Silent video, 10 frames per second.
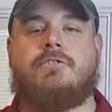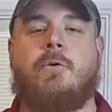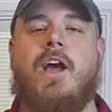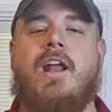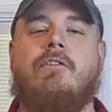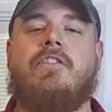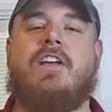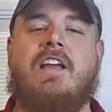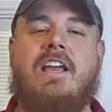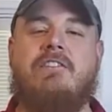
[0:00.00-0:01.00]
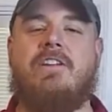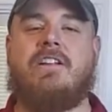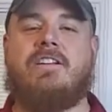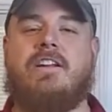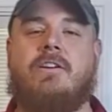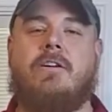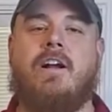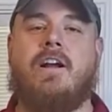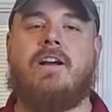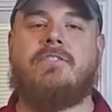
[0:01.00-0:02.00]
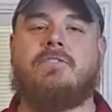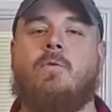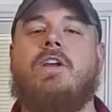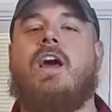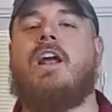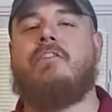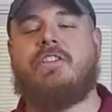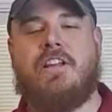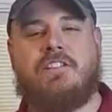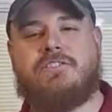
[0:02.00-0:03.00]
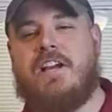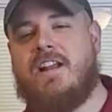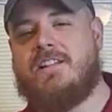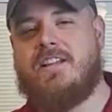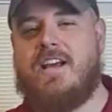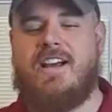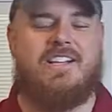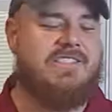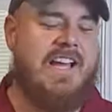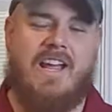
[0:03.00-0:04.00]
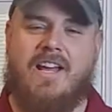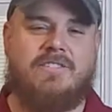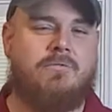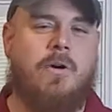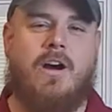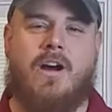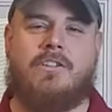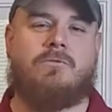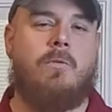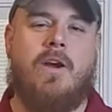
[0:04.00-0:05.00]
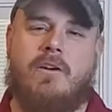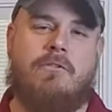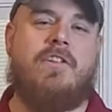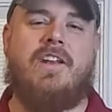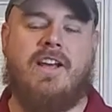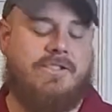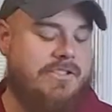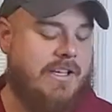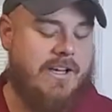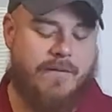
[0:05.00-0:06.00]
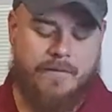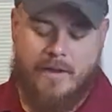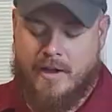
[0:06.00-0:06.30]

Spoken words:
So we got everything even and tenderized. We got everything sanitized, hands washed. We're ready for the next step.